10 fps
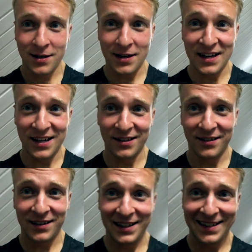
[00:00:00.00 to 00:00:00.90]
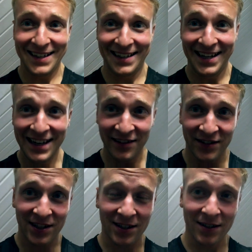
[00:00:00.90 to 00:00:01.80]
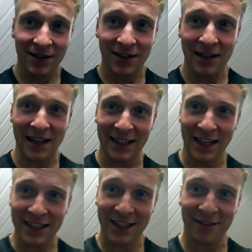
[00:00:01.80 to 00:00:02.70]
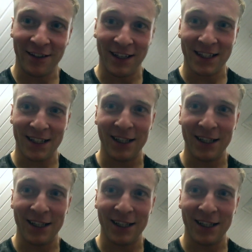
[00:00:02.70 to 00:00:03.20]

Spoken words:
and it lives and it does its things